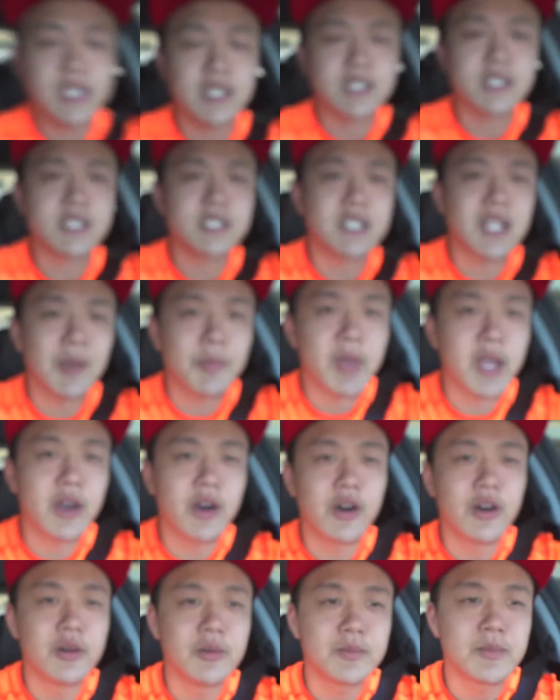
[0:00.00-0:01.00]
to stop at
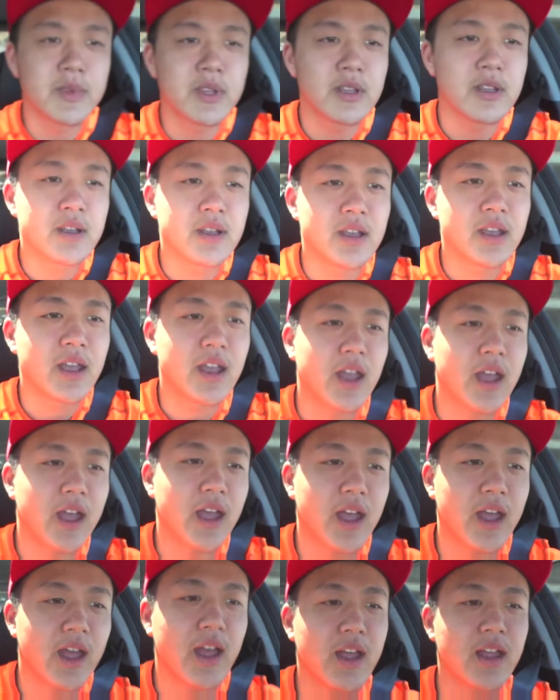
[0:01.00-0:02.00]
home
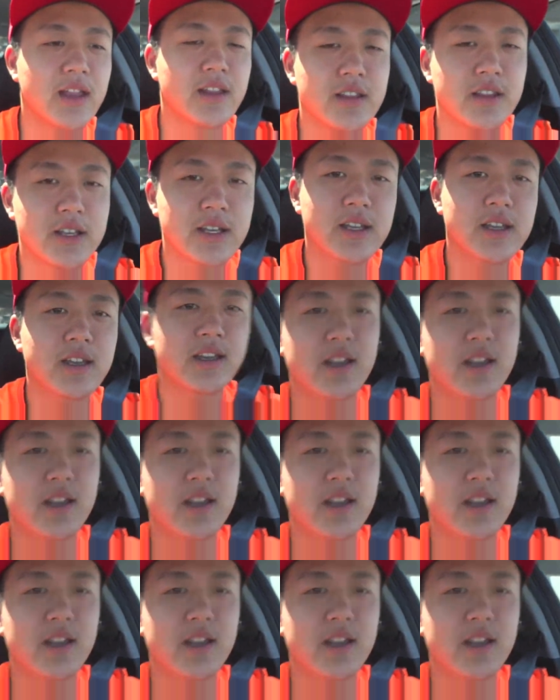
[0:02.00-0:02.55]
and look